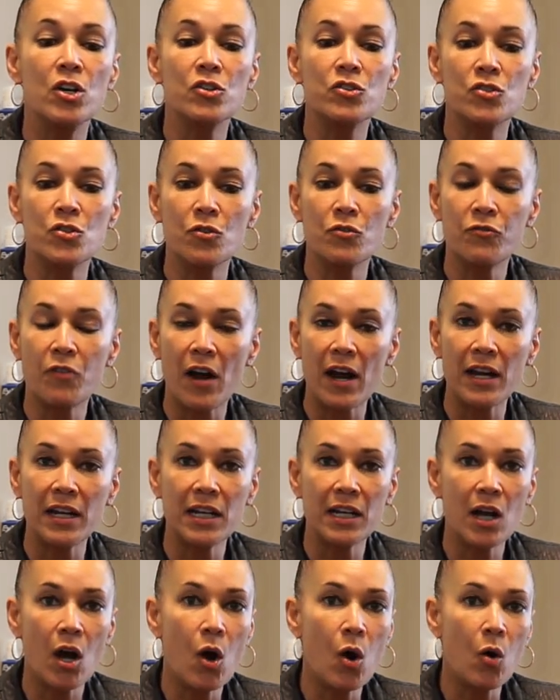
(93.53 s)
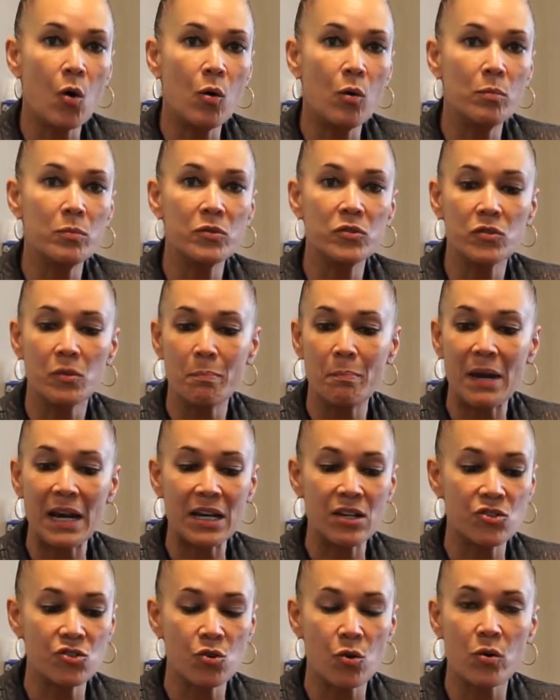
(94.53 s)
to finding homes,
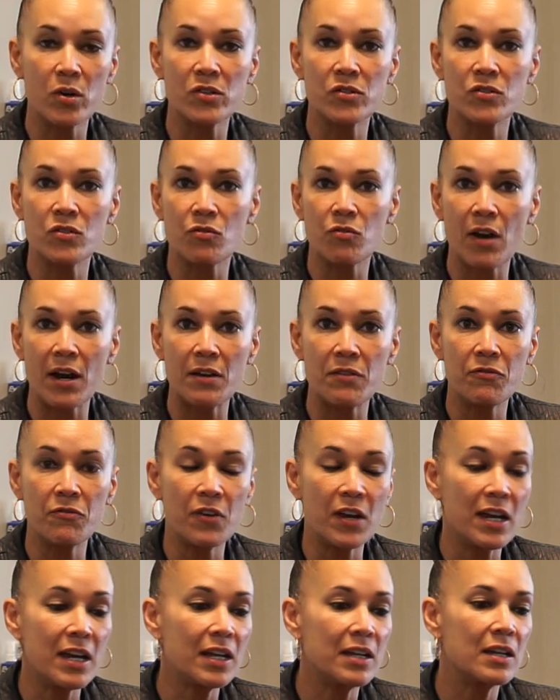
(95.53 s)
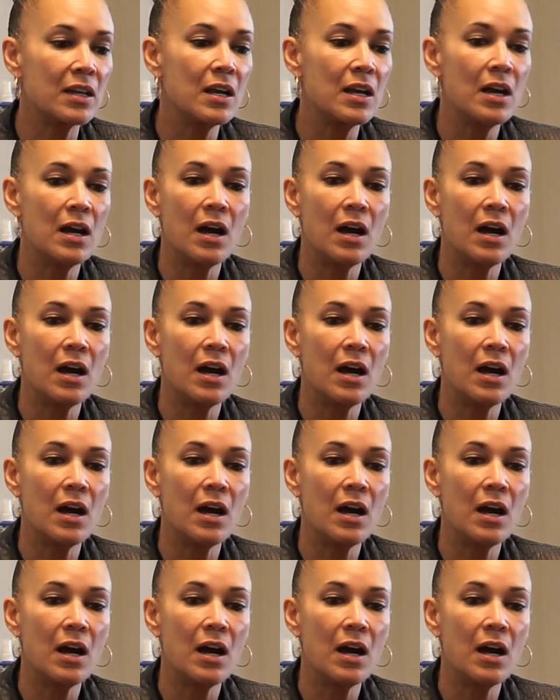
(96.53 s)
making sure it's the right fit,